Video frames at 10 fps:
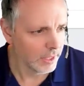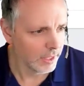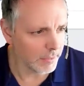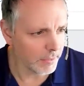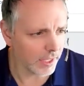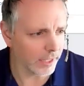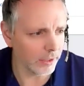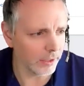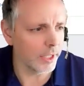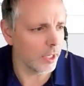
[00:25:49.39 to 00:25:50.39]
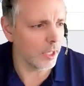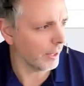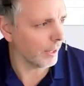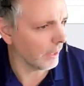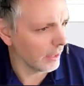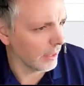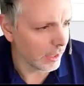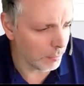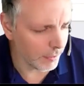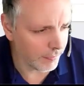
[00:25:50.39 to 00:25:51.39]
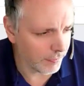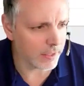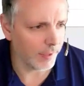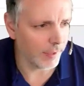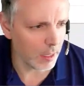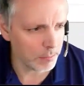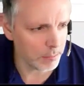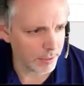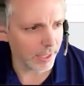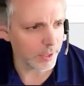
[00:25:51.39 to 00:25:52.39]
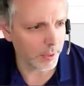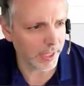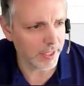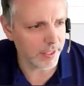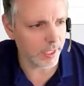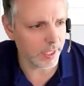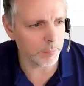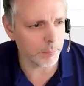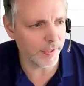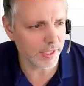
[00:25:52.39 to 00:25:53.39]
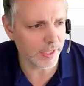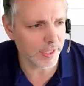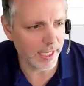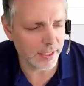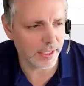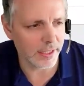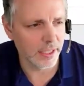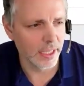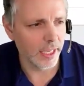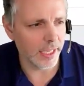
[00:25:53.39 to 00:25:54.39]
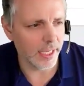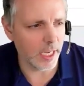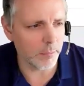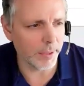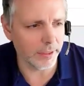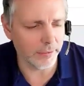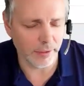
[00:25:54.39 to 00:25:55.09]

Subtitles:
Let me select Logan up here. A couple of things have happened now. So I can see the previous cases has now been